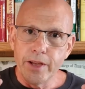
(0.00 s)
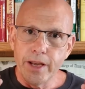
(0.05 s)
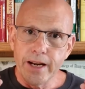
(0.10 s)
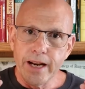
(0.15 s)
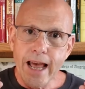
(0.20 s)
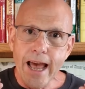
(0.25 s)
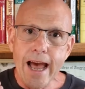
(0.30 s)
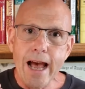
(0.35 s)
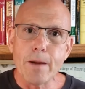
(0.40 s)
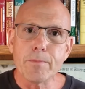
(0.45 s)

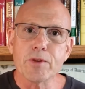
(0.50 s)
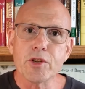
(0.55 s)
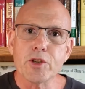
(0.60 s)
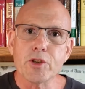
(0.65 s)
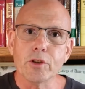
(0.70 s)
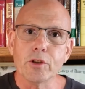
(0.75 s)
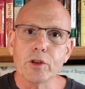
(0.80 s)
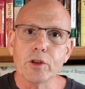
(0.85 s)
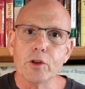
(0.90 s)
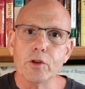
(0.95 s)
than
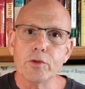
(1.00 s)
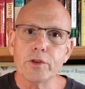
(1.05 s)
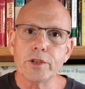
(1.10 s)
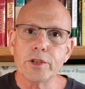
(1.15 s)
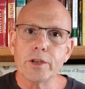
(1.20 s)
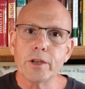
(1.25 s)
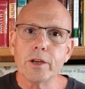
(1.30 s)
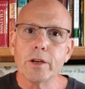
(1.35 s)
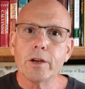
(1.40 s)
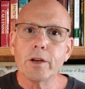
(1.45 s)

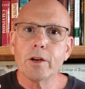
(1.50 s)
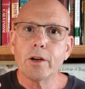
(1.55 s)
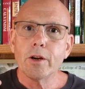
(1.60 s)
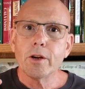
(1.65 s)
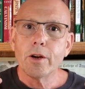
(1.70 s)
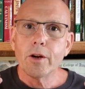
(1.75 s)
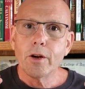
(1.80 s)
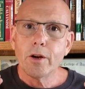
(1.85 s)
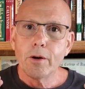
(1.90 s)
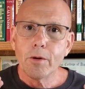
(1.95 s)
absolute
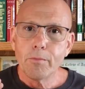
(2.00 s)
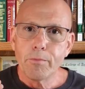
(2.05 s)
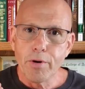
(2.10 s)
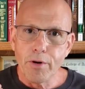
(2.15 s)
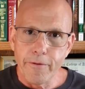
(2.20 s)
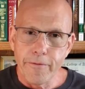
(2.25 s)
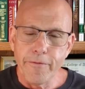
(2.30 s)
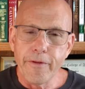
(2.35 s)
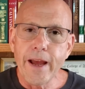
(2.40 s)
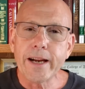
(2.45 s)

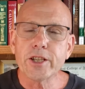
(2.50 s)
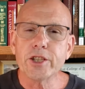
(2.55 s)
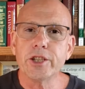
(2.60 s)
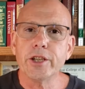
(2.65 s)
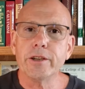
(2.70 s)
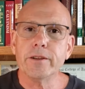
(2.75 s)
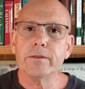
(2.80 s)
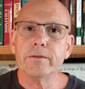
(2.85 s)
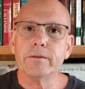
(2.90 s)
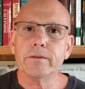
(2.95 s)

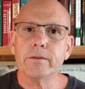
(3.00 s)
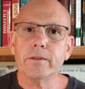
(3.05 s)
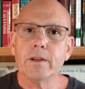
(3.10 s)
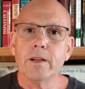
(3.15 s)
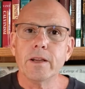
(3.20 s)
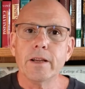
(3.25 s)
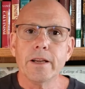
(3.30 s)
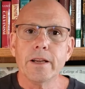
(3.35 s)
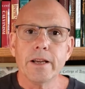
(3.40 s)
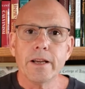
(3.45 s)
perfection
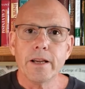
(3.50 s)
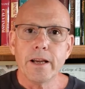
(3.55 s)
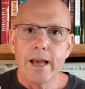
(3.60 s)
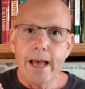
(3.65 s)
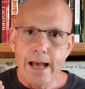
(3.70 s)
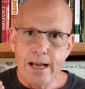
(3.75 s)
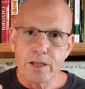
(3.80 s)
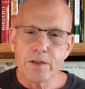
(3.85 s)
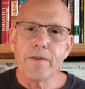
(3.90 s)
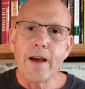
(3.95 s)

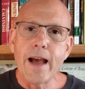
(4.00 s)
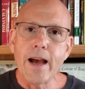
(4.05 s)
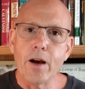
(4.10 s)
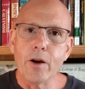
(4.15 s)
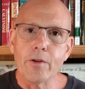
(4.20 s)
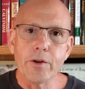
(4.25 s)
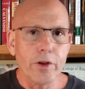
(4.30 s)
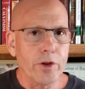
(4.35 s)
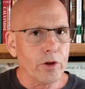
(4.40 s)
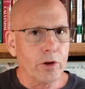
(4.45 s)
as
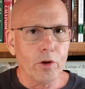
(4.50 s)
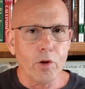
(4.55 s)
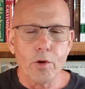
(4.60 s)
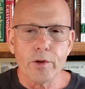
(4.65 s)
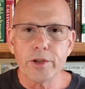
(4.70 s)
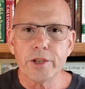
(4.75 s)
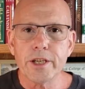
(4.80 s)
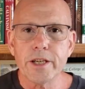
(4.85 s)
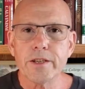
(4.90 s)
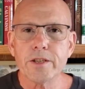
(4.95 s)
found in the
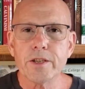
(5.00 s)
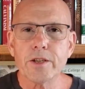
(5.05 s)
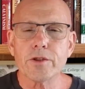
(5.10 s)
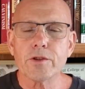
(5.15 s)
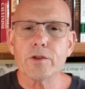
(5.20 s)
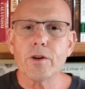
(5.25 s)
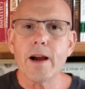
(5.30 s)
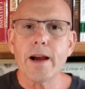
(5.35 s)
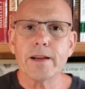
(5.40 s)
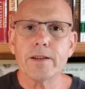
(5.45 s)
Lord
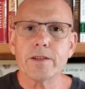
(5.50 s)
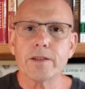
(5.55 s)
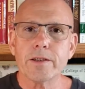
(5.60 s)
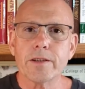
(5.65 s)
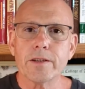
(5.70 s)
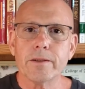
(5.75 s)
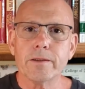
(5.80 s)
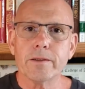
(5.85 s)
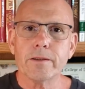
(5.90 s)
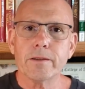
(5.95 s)
Jesus
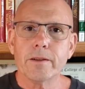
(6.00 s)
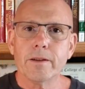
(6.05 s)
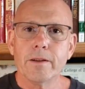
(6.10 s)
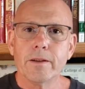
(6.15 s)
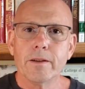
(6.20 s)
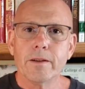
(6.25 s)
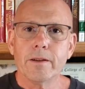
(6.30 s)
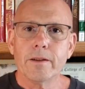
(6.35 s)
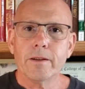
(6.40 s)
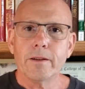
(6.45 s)
Christ.
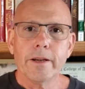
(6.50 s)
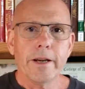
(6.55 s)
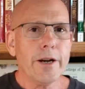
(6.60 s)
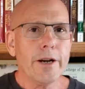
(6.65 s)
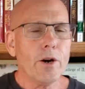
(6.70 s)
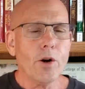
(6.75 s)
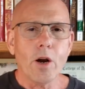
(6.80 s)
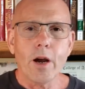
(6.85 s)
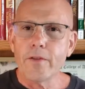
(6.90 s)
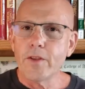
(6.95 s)

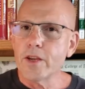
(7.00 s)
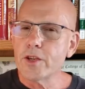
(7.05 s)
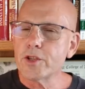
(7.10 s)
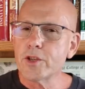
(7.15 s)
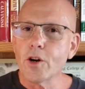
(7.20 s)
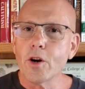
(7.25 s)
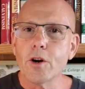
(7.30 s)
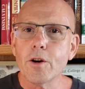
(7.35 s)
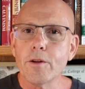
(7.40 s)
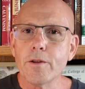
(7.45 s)
Here on
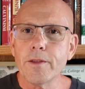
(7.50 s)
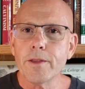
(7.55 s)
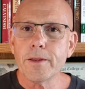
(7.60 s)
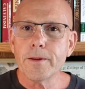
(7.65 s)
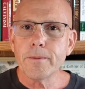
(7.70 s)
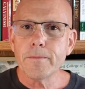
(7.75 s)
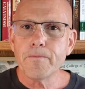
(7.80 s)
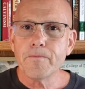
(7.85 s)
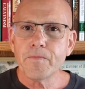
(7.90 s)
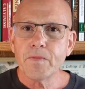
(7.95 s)
this
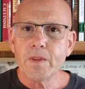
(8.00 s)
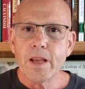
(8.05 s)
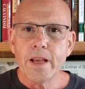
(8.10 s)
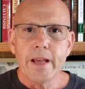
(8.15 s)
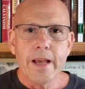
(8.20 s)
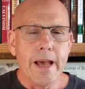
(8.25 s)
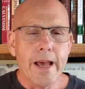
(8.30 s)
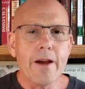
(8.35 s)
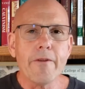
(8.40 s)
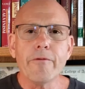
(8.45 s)
earth,
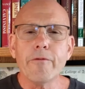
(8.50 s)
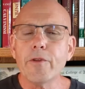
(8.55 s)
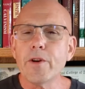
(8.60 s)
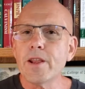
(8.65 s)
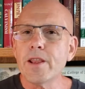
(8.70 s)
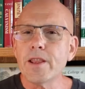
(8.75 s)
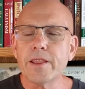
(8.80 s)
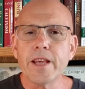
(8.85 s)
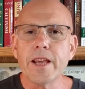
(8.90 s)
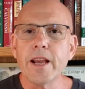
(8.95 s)

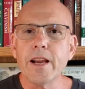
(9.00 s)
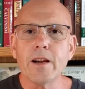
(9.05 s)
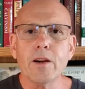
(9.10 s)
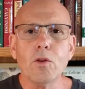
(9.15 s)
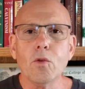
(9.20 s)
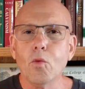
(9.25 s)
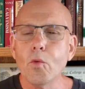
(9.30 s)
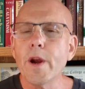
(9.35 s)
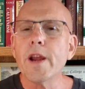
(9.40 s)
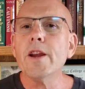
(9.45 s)

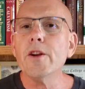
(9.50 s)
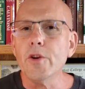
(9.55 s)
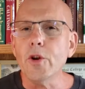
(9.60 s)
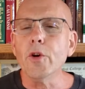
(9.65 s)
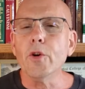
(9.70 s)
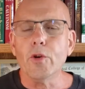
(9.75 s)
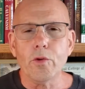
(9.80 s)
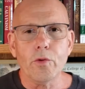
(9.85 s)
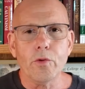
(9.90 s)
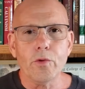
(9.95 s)
everything we
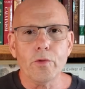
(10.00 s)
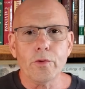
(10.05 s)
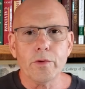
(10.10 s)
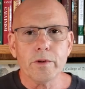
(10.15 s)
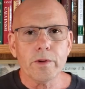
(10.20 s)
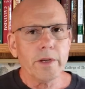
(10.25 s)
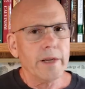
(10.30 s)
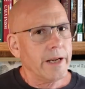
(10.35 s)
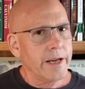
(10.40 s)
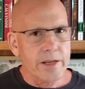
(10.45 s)
do
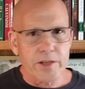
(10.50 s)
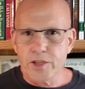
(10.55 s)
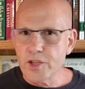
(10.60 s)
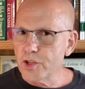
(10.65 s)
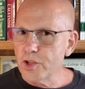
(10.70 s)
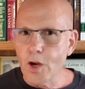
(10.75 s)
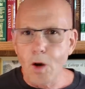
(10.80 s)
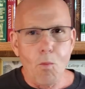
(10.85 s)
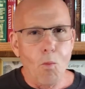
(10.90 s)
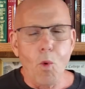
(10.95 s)
is
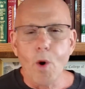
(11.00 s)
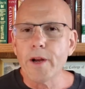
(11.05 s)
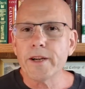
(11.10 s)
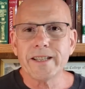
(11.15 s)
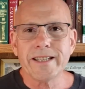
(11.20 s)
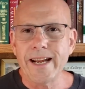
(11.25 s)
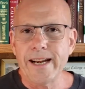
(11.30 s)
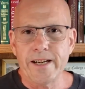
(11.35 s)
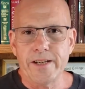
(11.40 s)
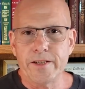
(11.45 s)

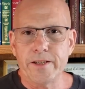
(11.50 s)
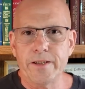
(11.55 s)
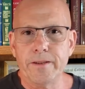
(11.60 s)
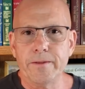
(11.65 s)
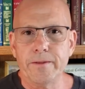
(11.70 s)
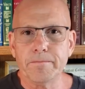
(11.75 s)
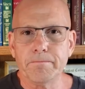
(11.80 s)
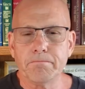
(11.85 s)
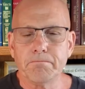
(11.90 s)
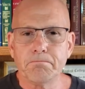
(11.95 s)
somewhat
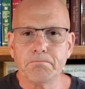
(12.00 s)
tainted.